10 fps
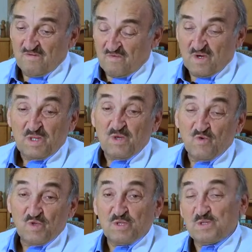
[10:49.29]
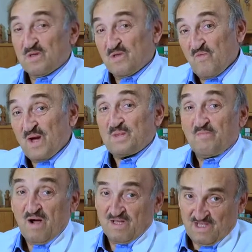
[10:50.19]
reduced quite
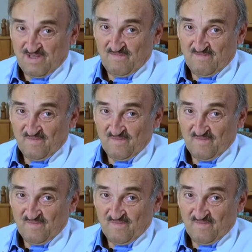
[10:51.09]
markedly.